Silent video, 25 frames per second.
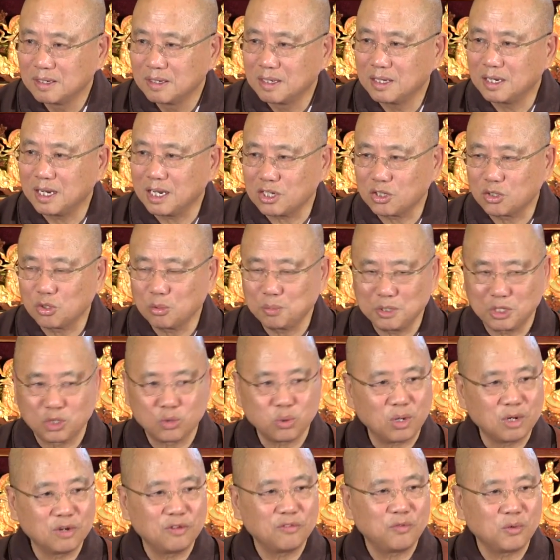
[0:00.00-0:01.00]
It has to be
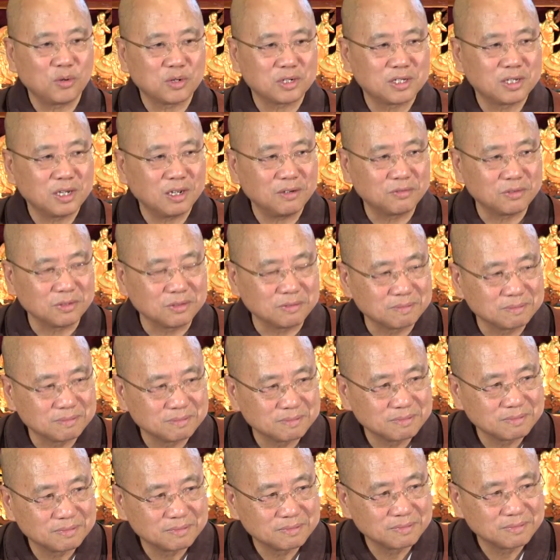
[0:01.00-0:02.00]
24 7.
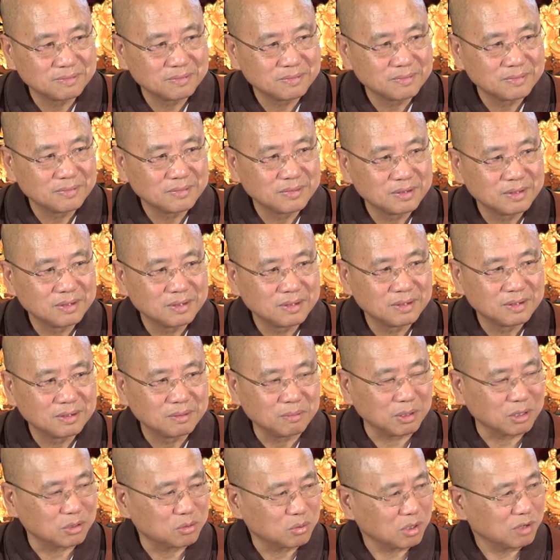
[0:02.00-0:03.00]

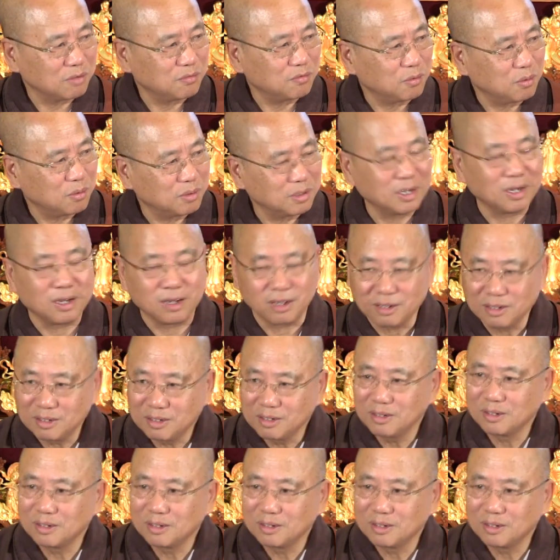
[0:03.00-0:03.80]
24, yeah,